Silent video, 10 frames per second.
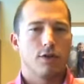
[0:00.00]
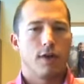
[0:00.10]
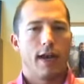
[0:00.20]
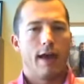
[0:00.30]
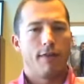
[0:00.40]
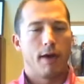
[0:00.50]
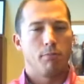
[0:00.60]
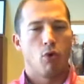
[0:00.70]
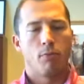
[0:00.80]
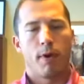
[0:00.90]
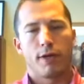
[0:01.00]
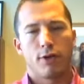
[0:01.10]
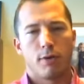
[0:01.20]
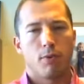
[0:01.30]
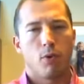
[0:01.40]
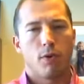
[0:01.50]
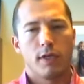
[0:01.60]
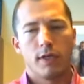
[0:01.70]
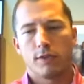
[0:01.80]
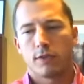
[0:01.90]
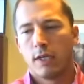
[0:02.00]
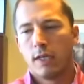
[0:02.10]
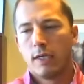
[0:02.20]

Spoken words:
You can have that borne by your employees.